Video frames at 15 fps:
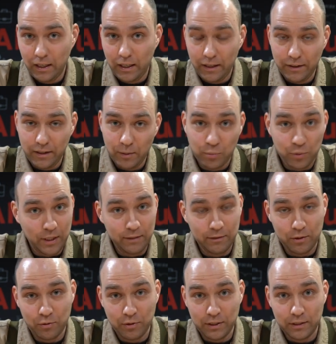other
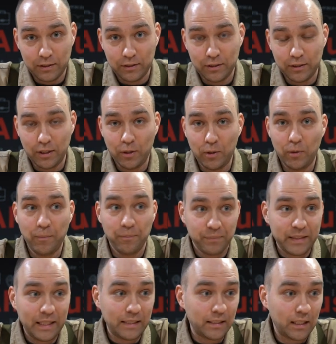private reasons. So
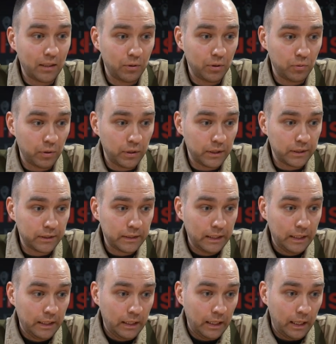that's how it works.
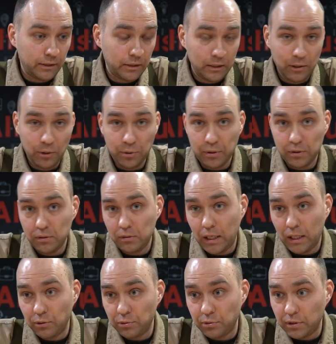As a local,
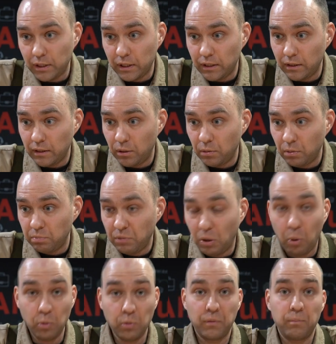I would say the
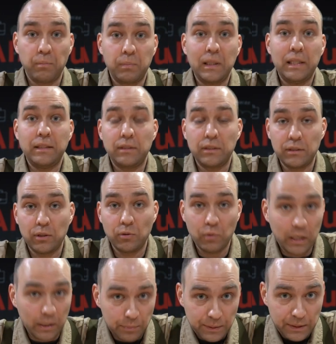whole place is in
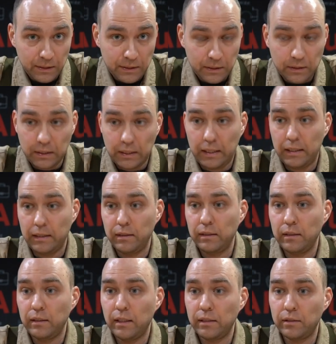one piece, and
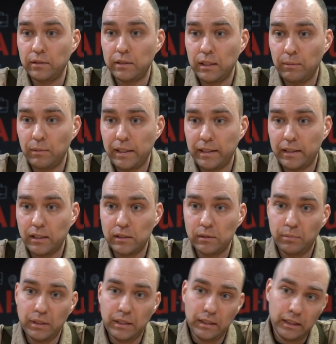it doesn't seem like there'll
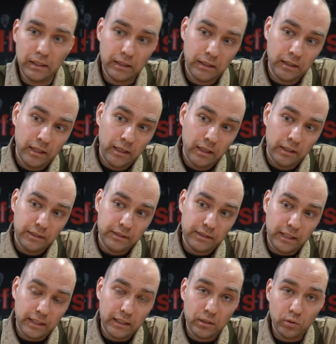be a
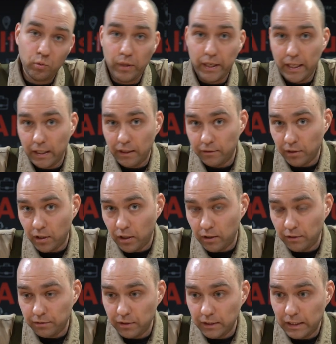second wave
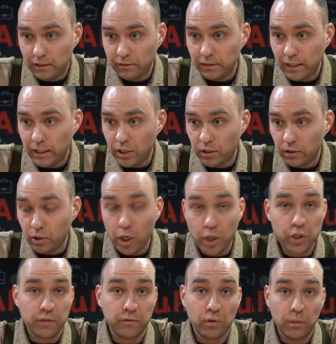of invasion
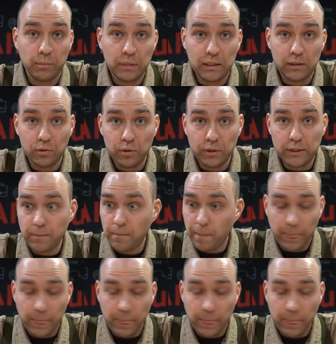launched from Belarus.